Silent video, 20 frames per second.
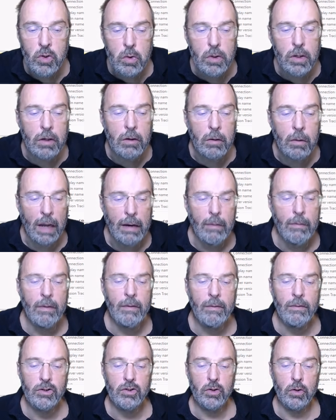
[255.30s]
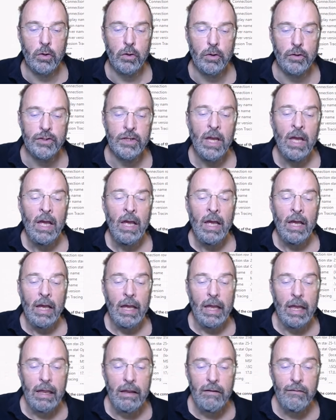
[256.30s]
the query results,
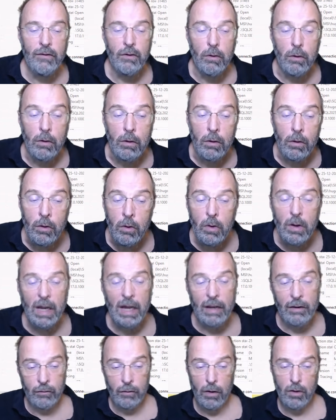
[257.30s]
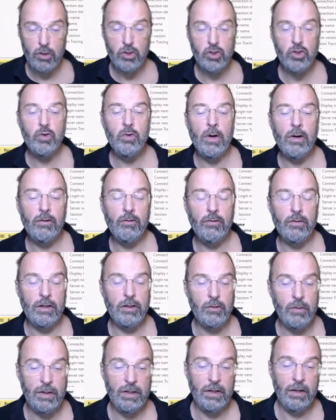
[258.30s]
if you look at row
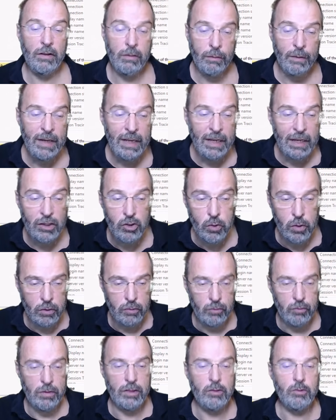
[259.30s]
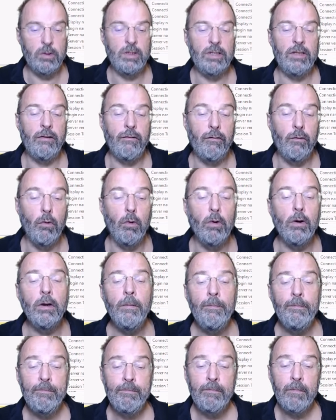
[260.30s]
223 and 224,
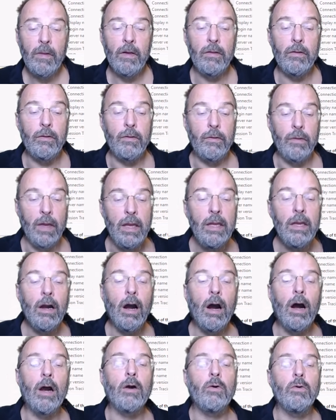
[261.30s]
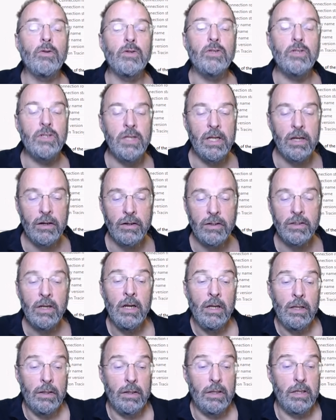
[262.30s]
they are considered
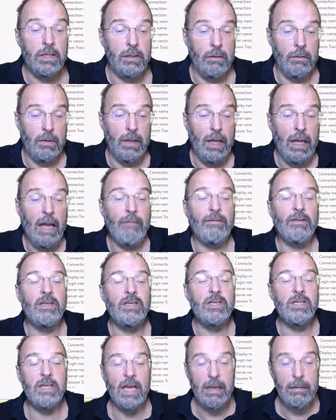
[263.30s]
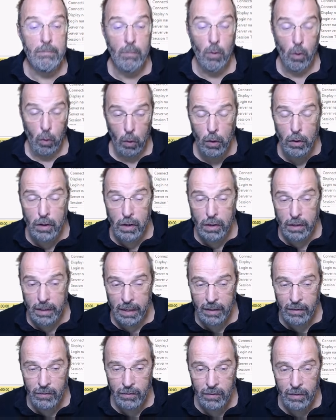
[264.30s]
they have the same order
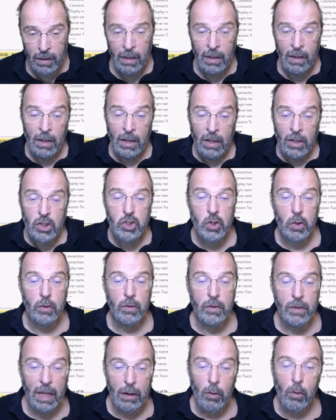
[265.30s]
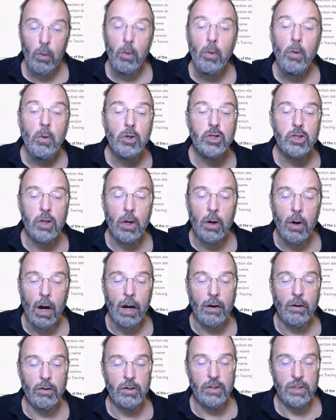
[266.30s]
date, so they also
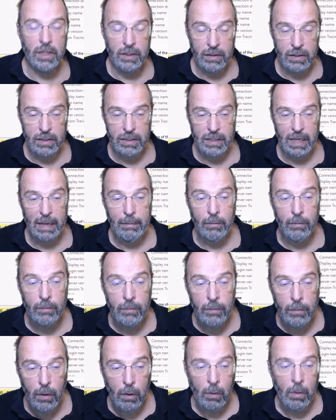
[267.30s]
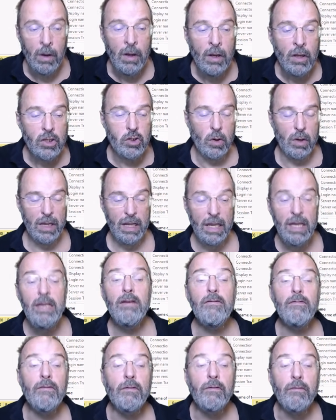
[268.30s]
are considered the same row. So
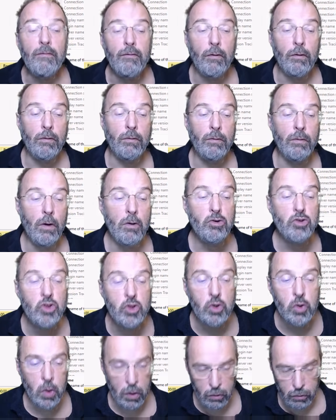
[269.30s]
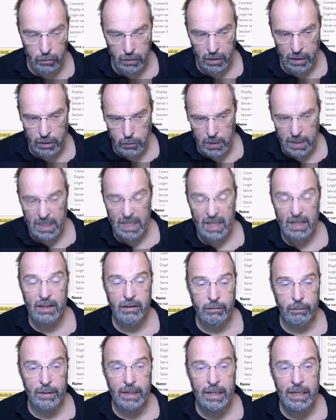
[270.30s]
even for row
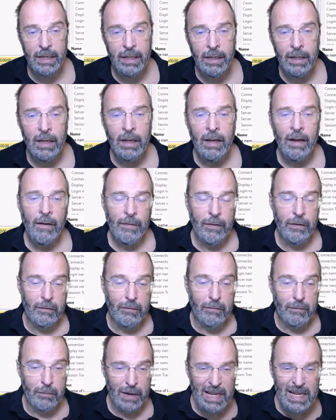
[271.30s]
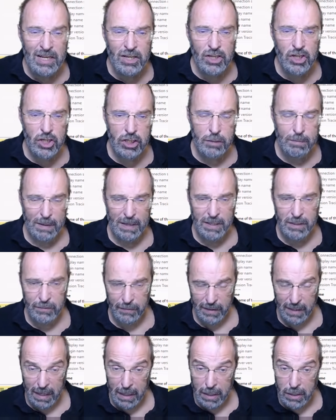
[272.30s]
223, the range
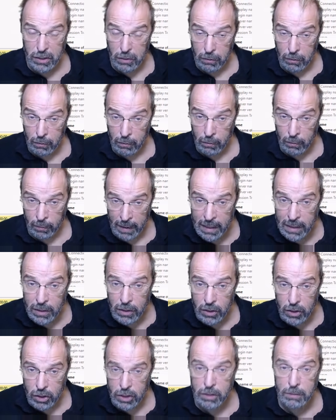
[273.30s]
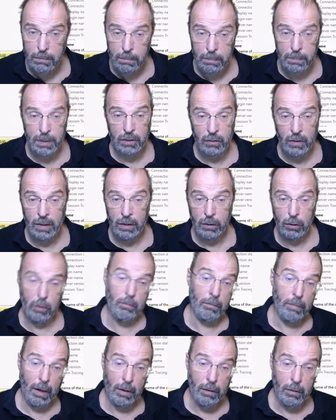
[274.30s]
specification range between
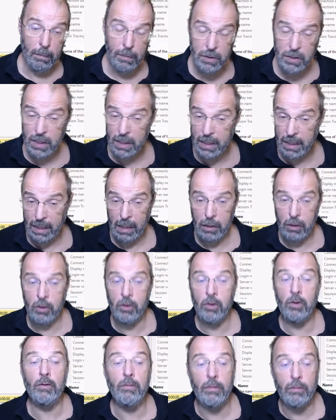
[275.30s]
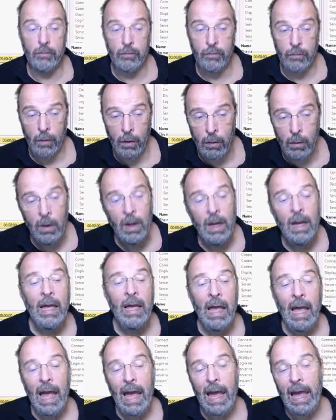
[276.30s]
unbounded preceding and current row
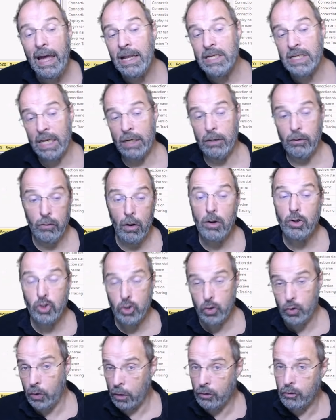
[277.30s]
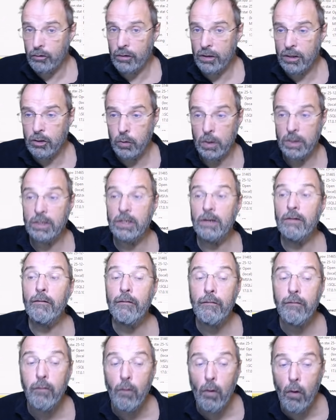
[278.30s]
ends at row
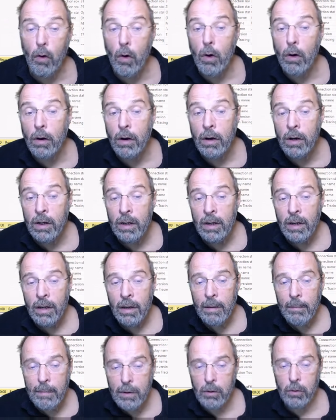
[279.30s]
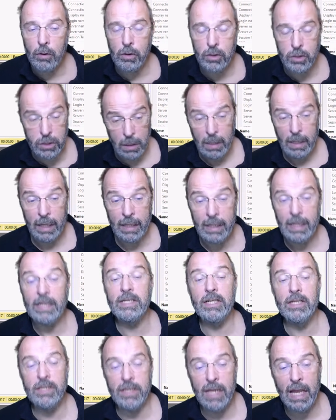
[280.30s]
224 because it has
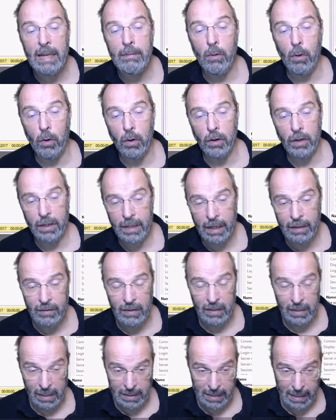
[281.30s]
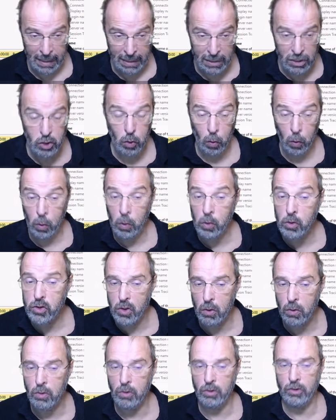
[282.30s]
the same order date and is hence
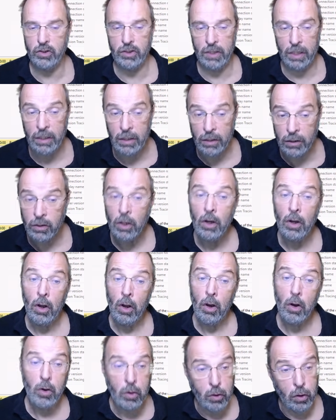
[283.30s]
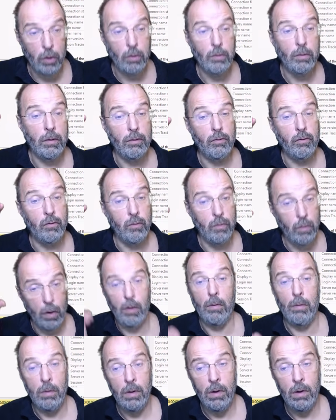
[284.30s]
also considered current row.